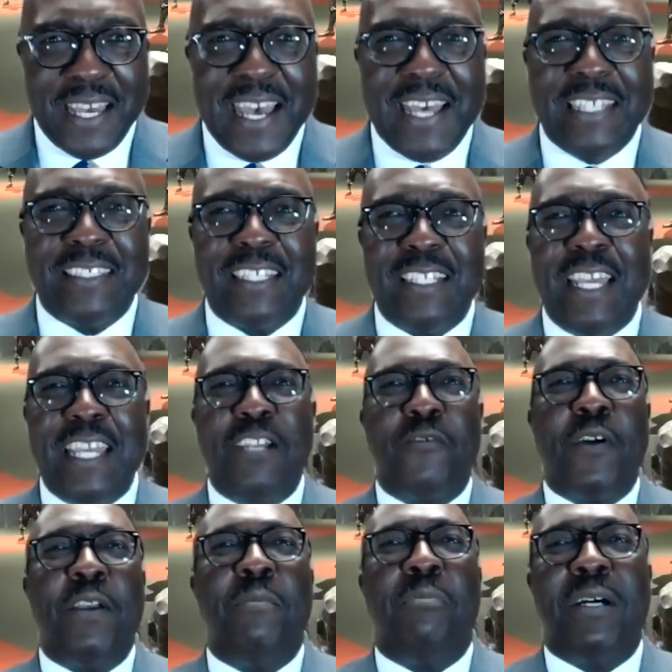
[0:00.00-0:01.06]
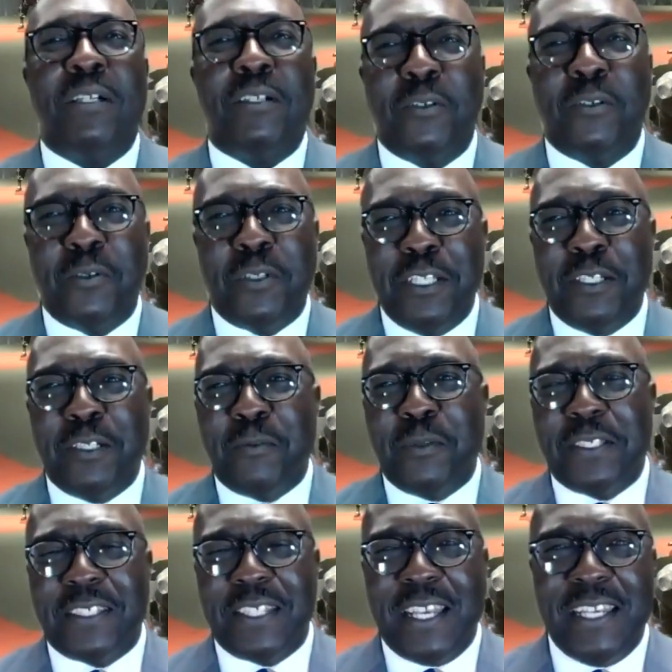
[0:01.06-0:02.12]
as the late great Buck O'Neill
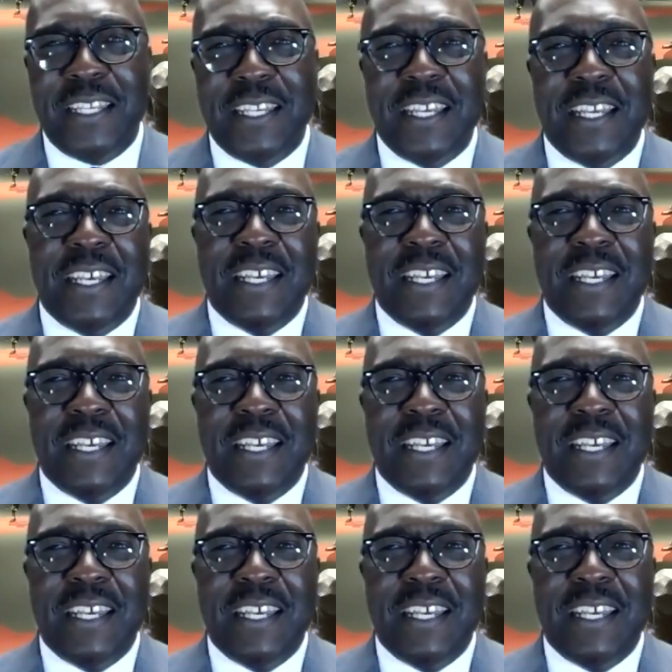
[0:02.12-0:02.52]
would say,